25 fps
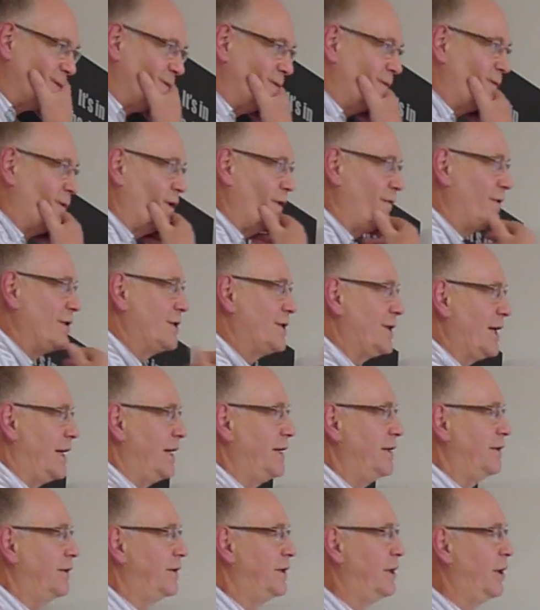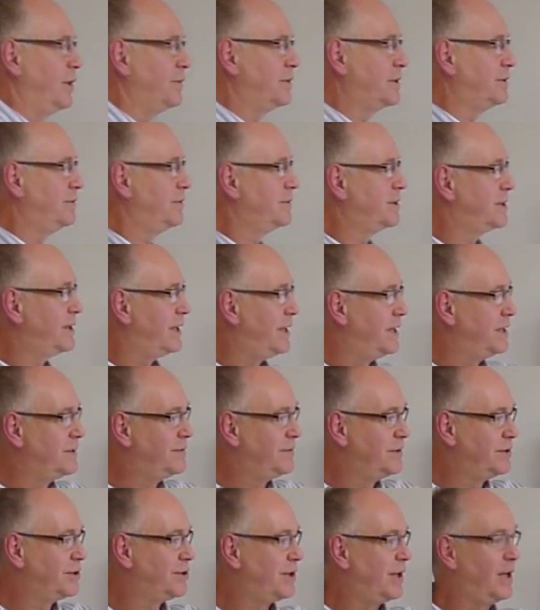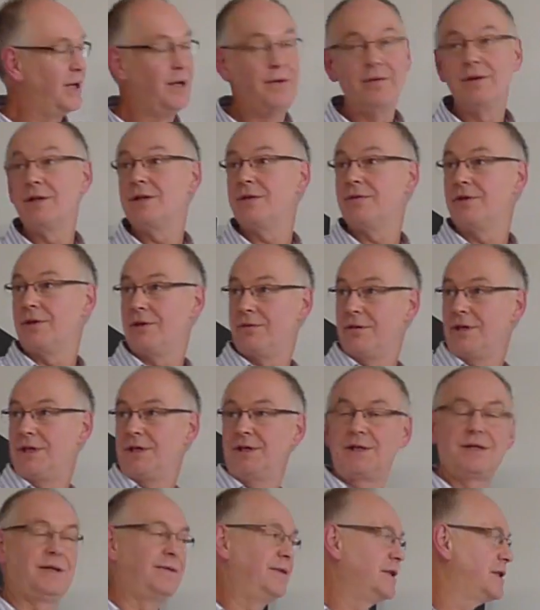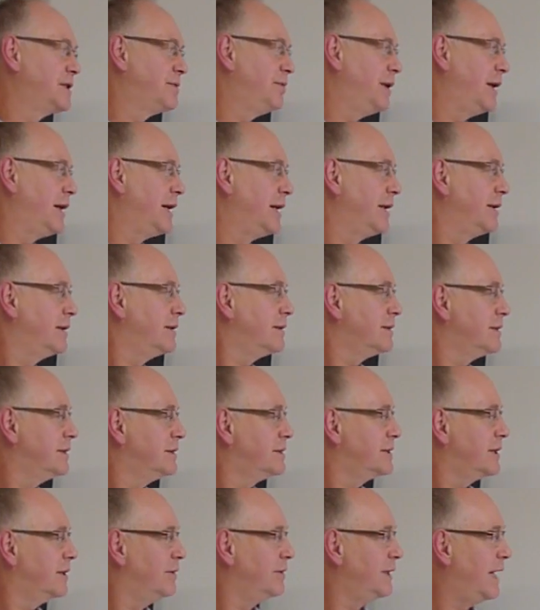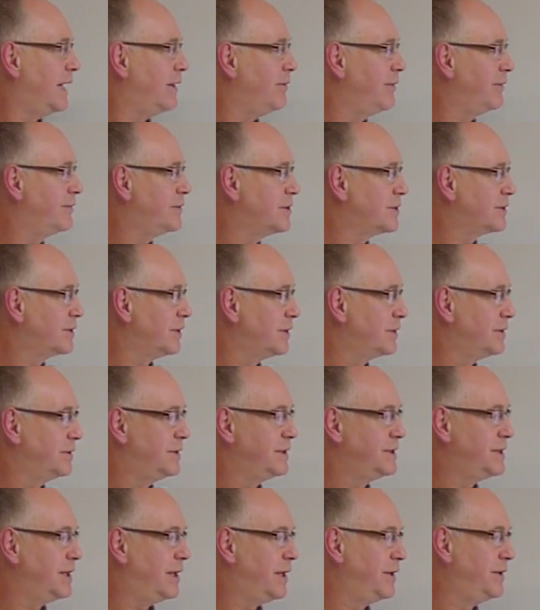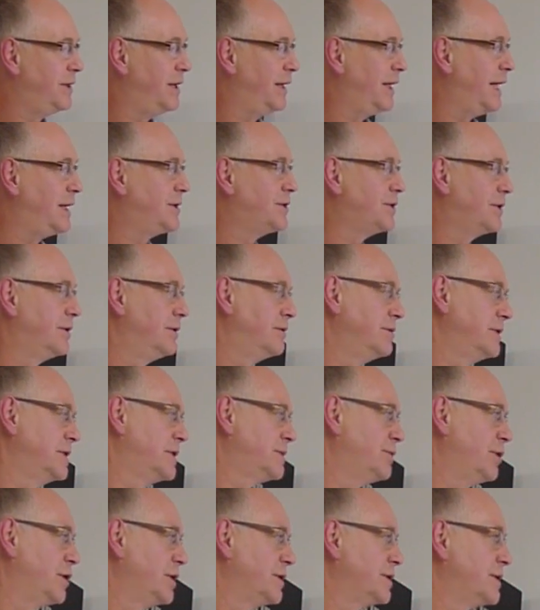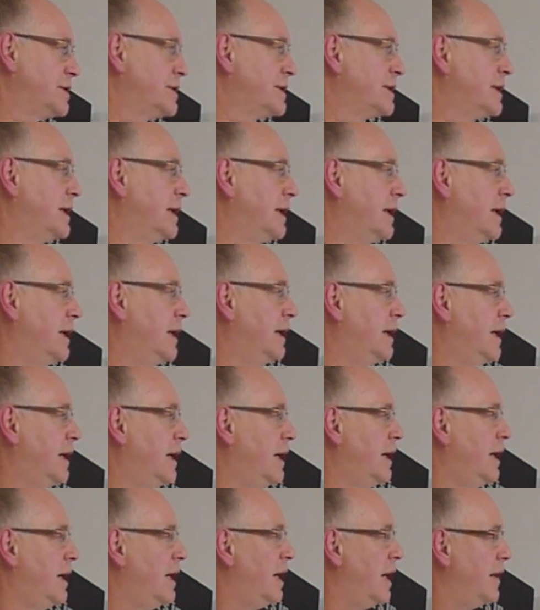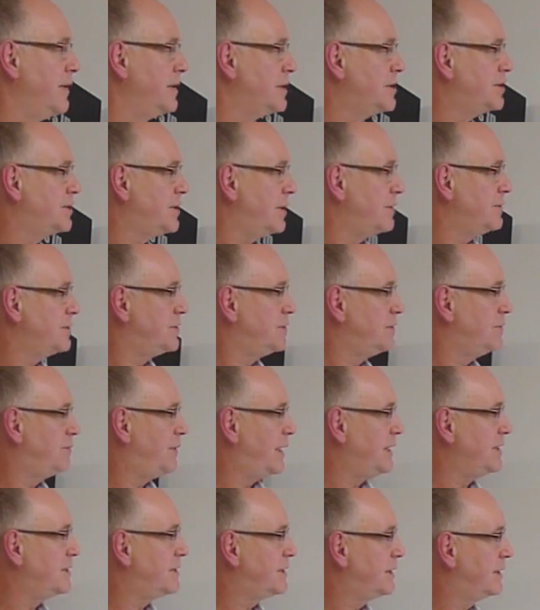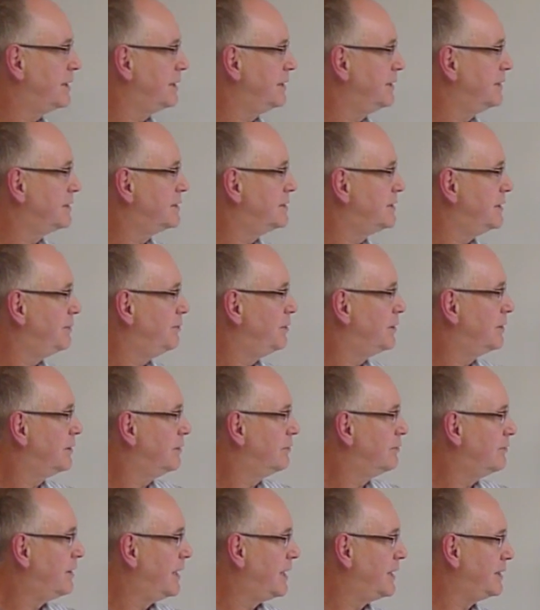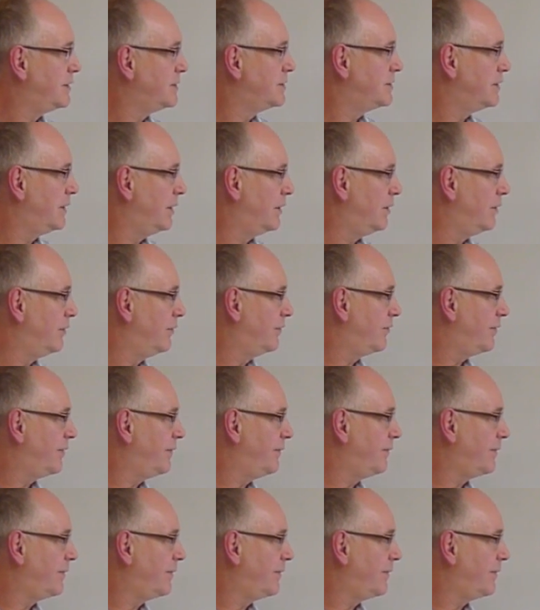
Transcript: we've decided on the optimum size of the drivers for the reasons I've explained. So now we've just got to design the electrical response. And this shows you basically the typical range of